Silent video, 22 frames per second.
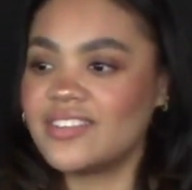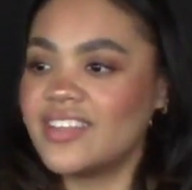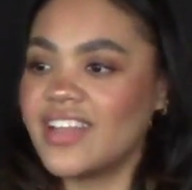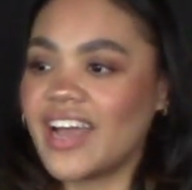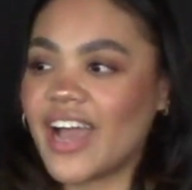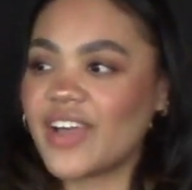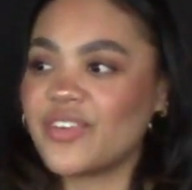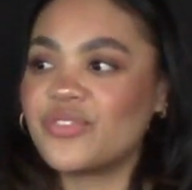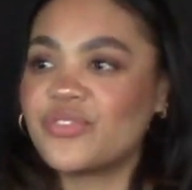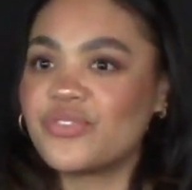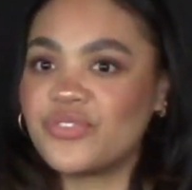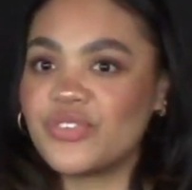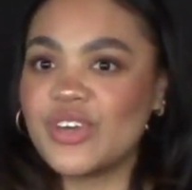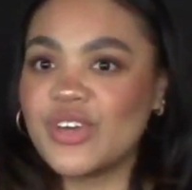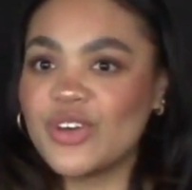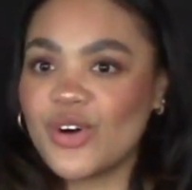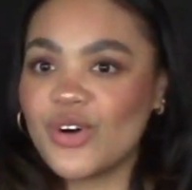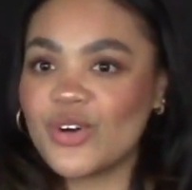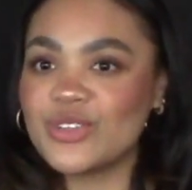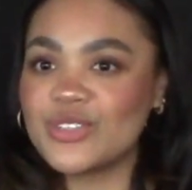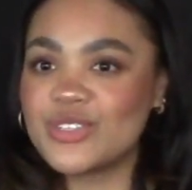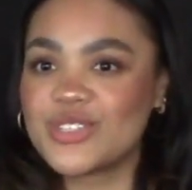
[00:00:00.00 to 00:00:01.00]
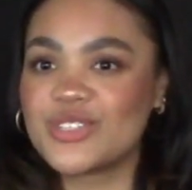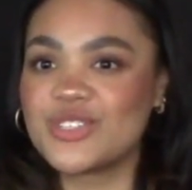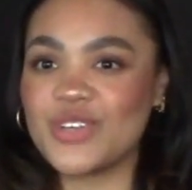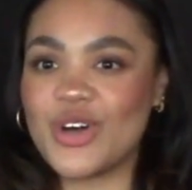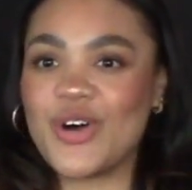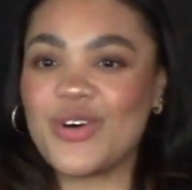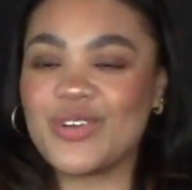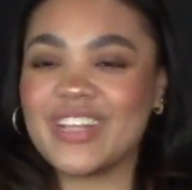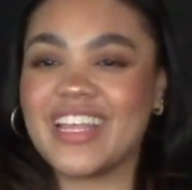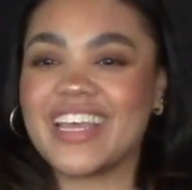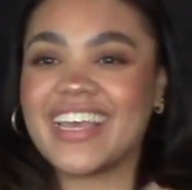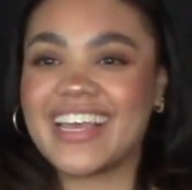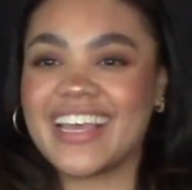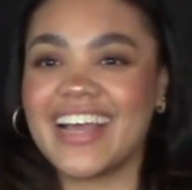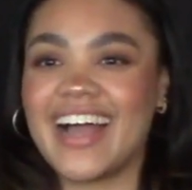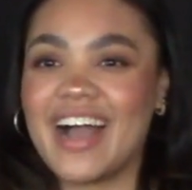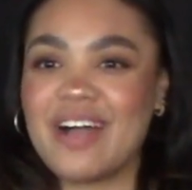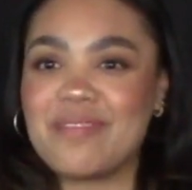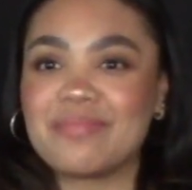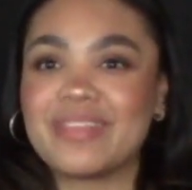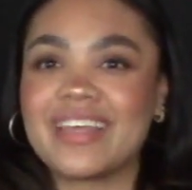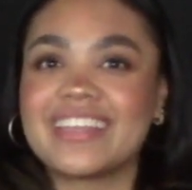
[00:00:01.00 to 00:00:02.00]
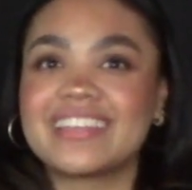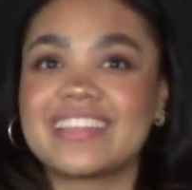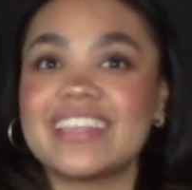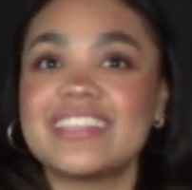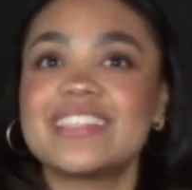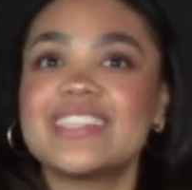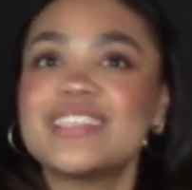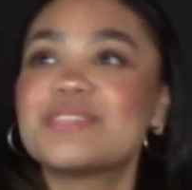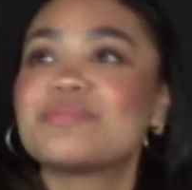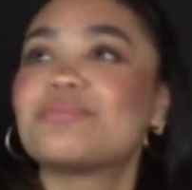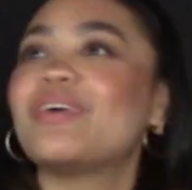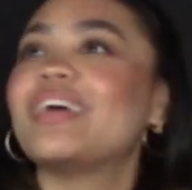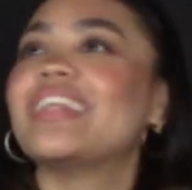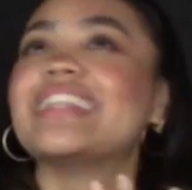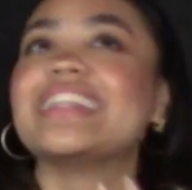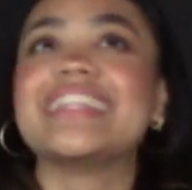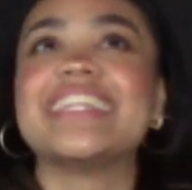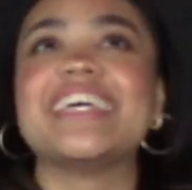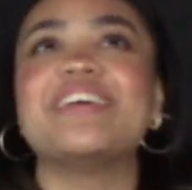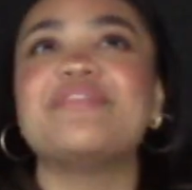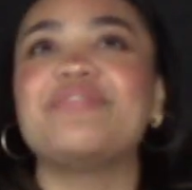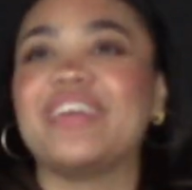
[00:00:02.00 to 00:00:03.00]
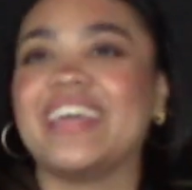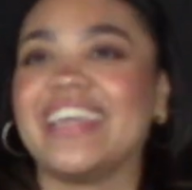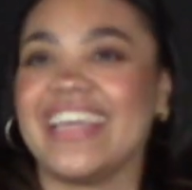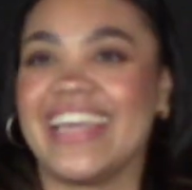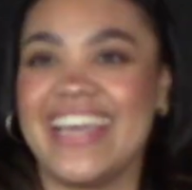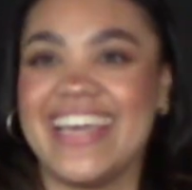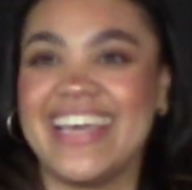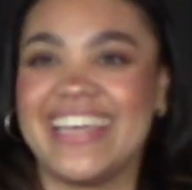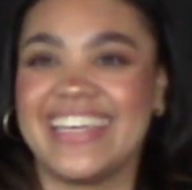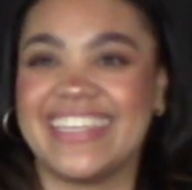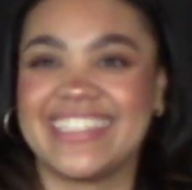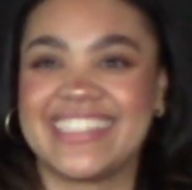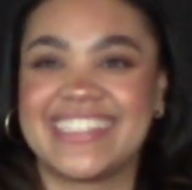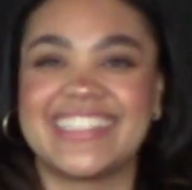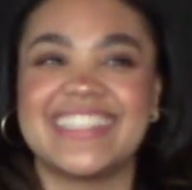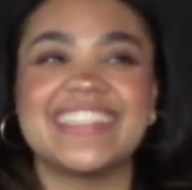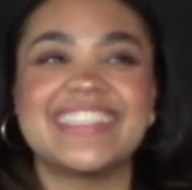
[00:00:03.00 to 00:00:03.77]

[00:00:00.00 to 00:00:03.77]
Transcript: I feel so like, I'm like, this is what living is.